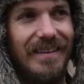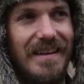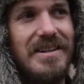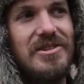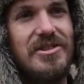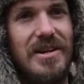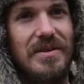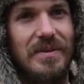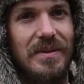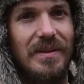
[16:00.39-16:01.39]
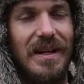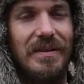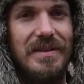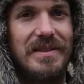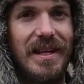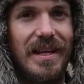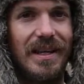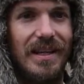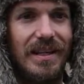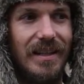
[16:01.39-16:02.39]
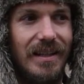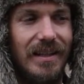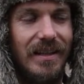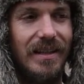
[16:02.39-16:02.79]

in general, I would say